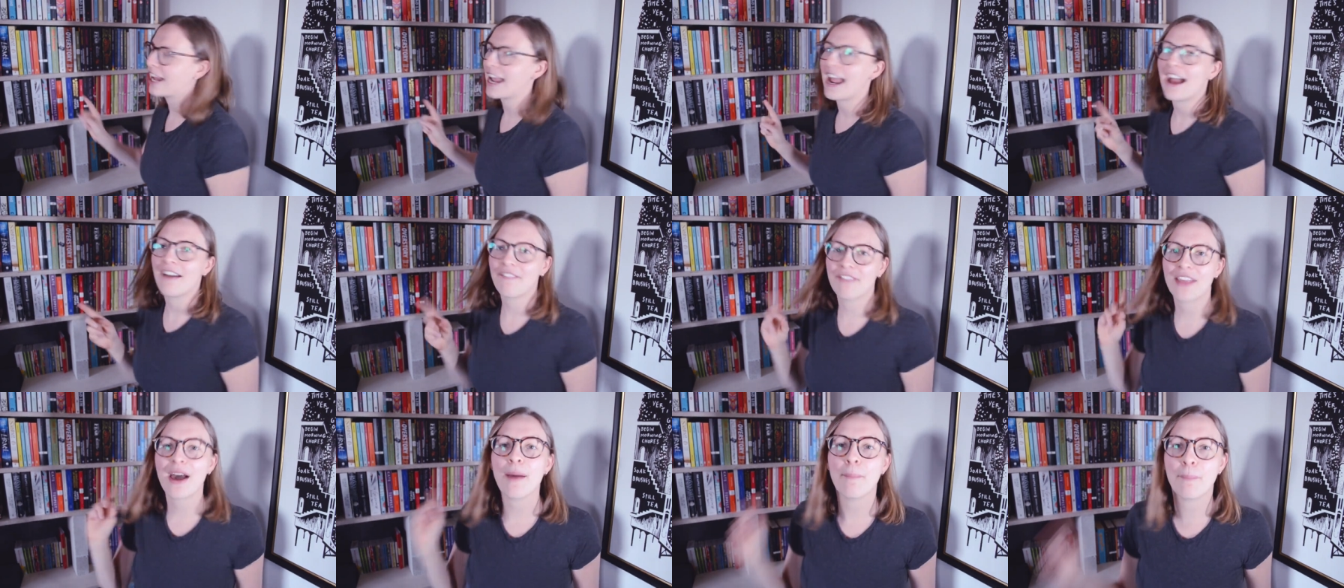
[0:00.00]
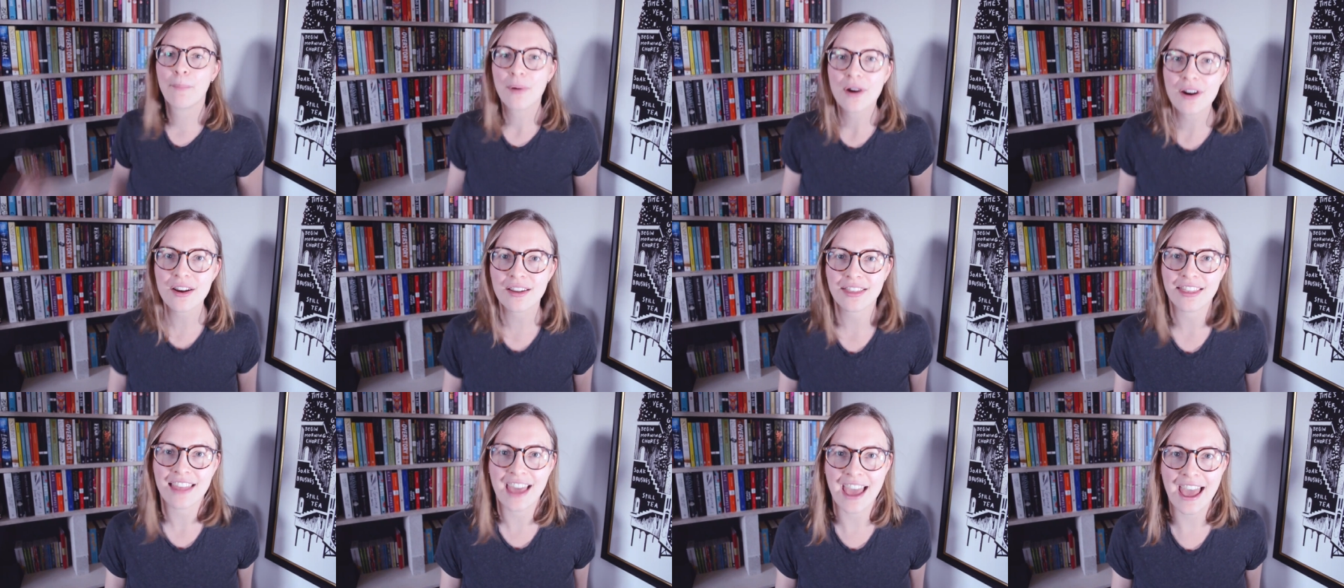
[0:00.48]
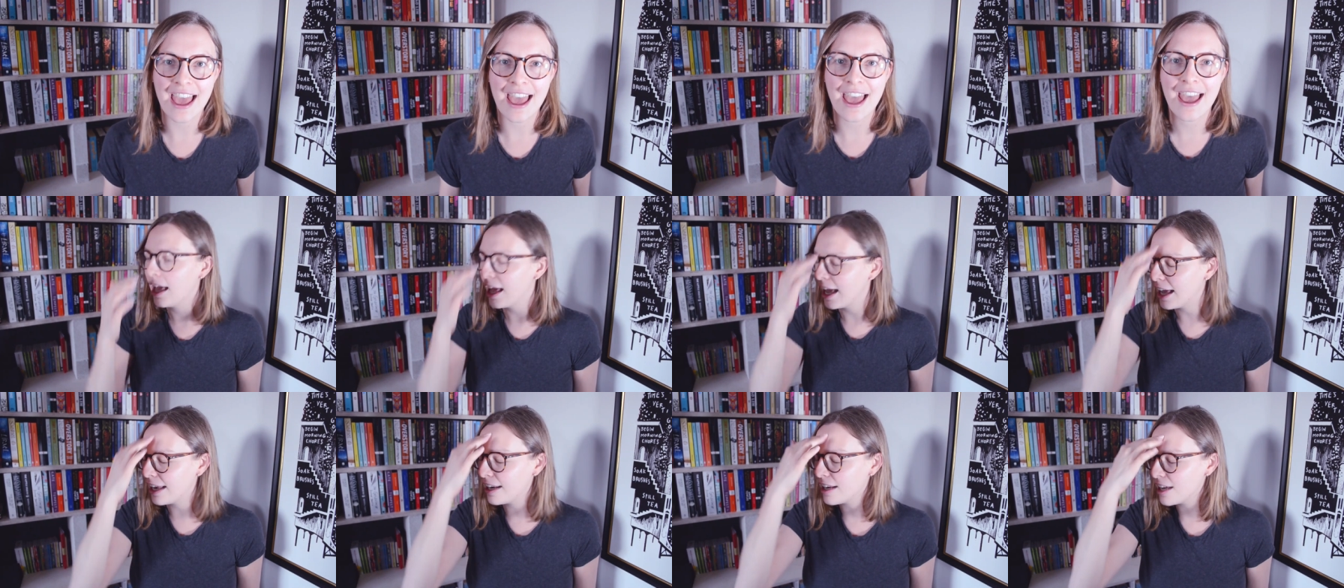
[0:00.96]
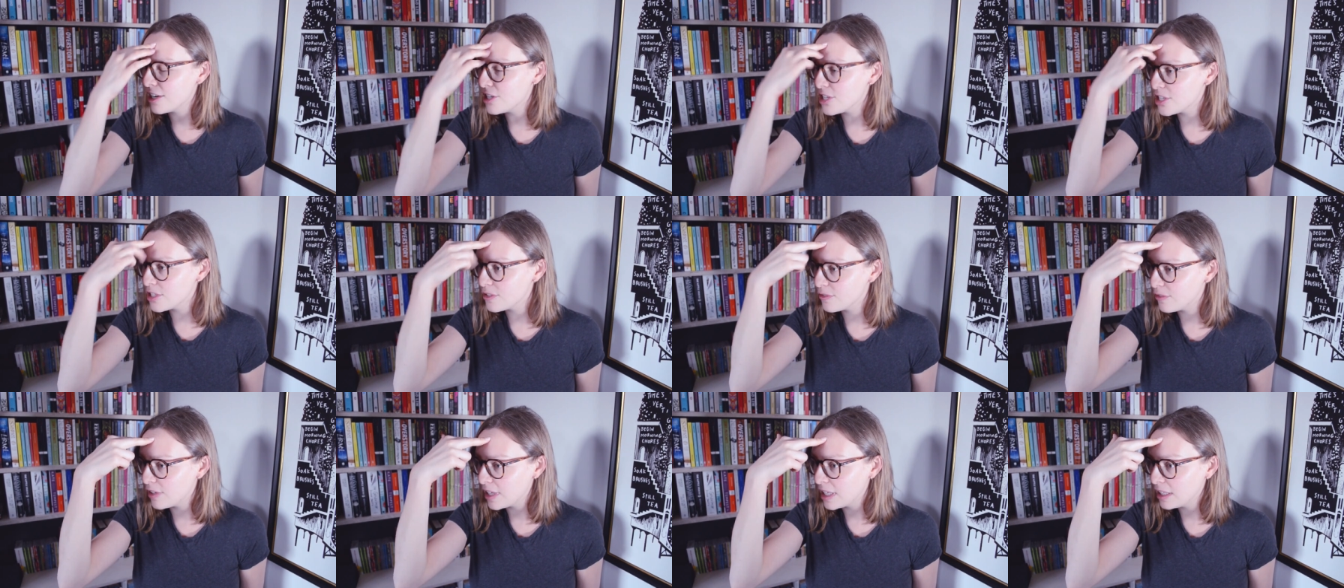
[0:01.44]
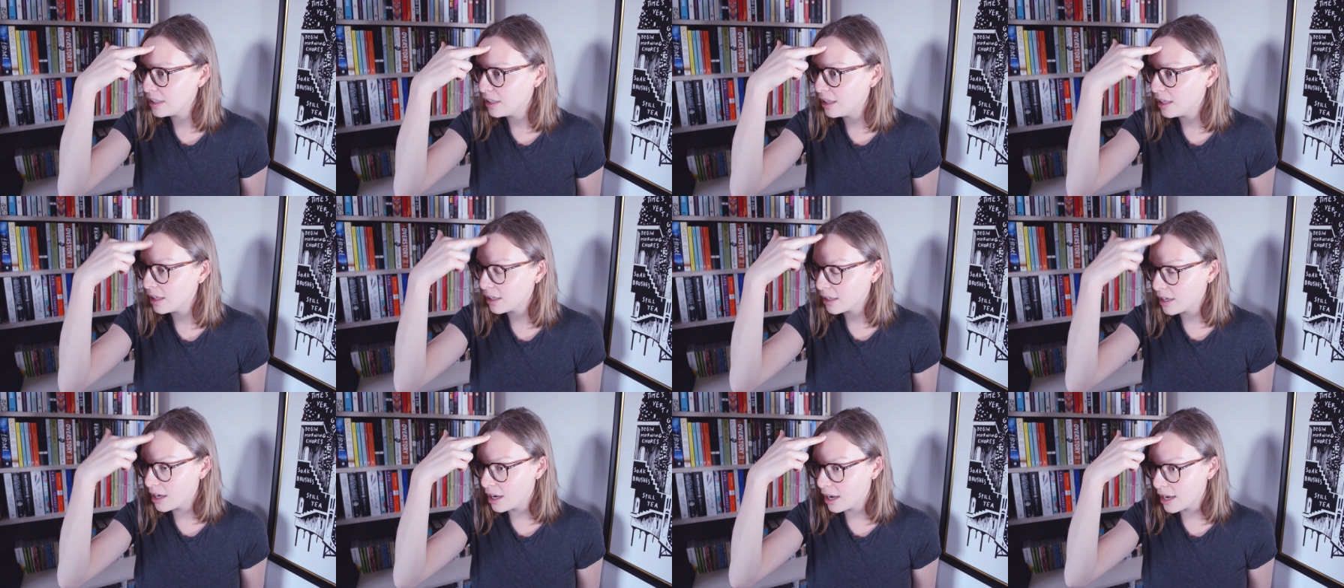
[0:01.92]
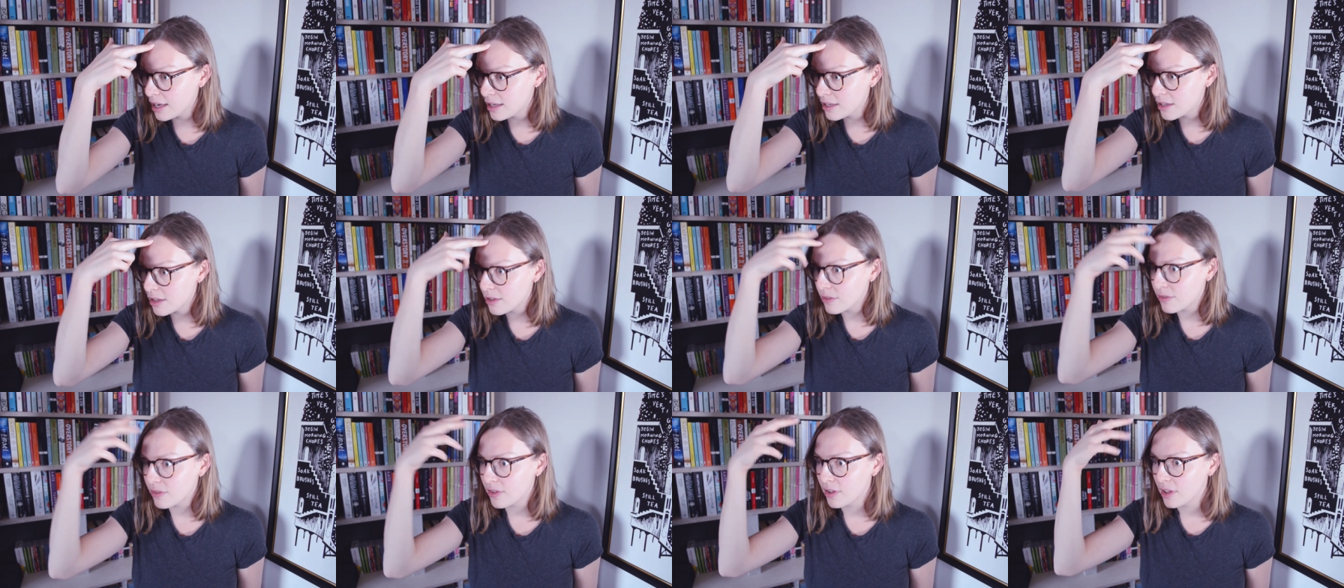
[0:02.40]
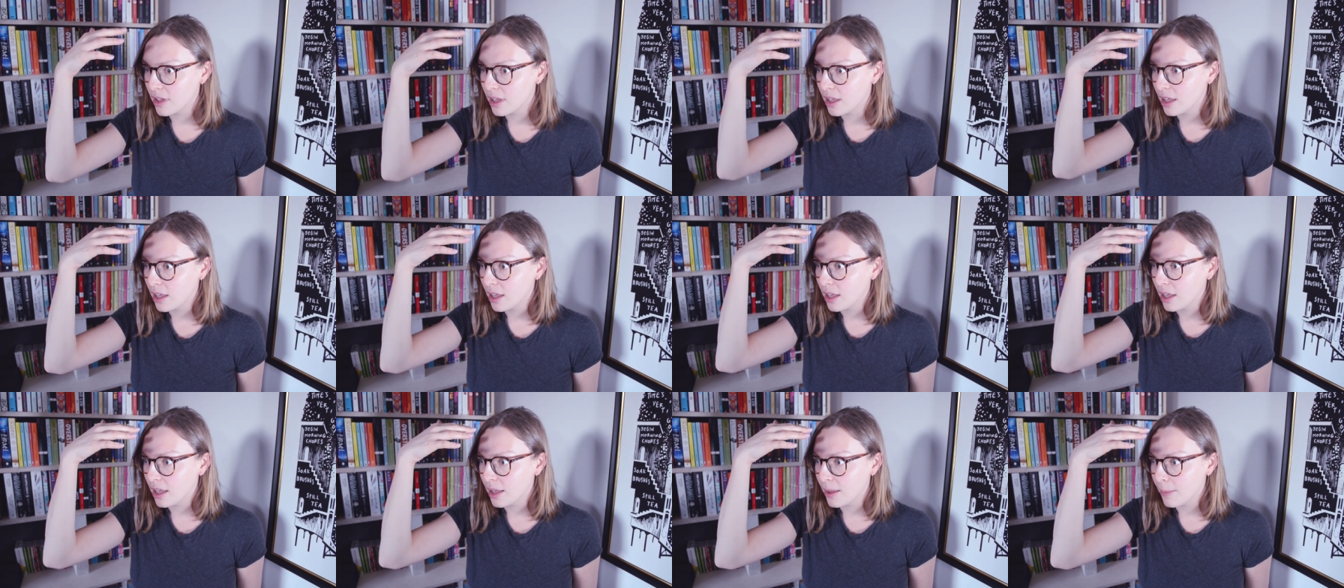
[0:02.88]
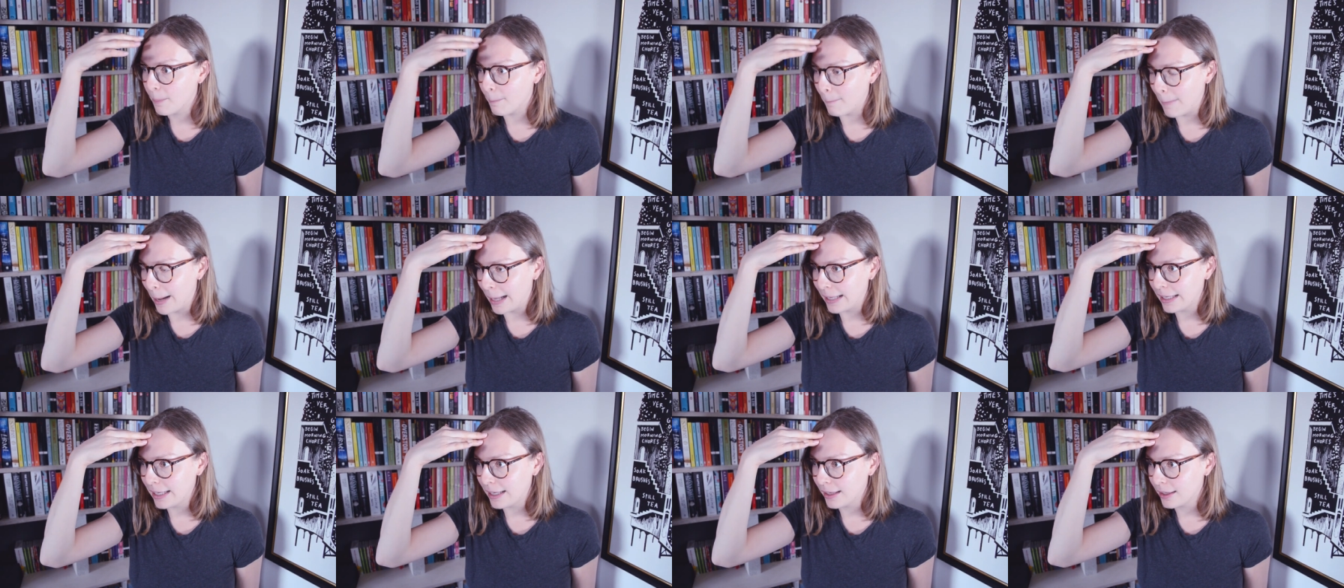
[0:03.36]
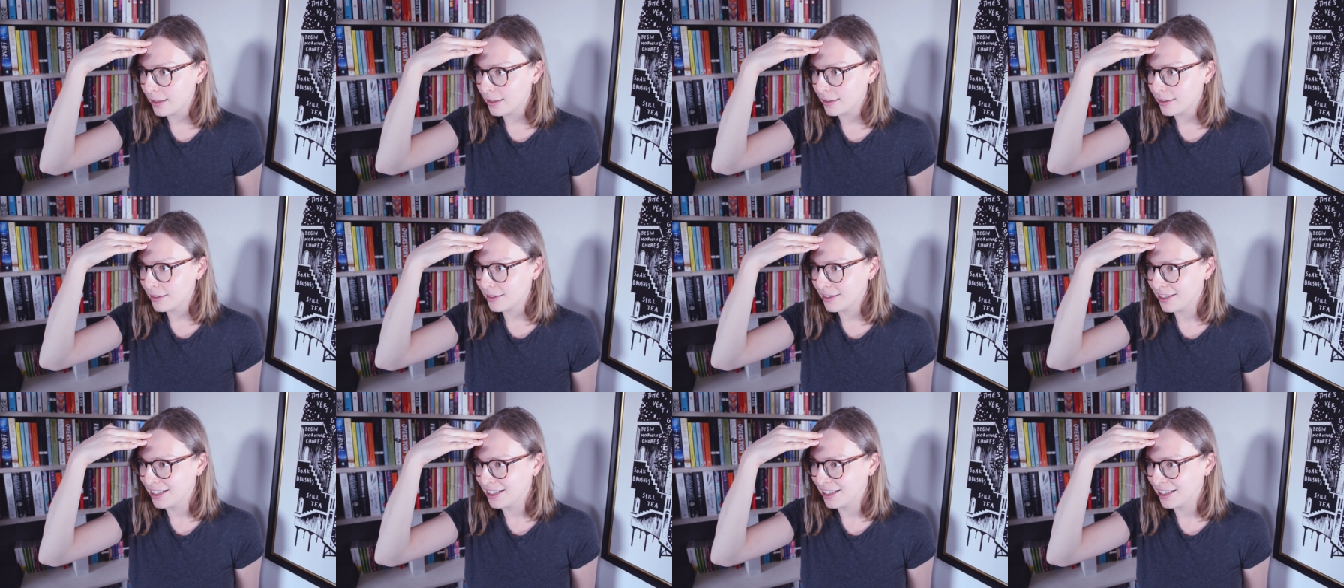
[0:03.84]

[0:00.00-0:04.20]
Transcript: I have that book there. And I just feel kind of manic.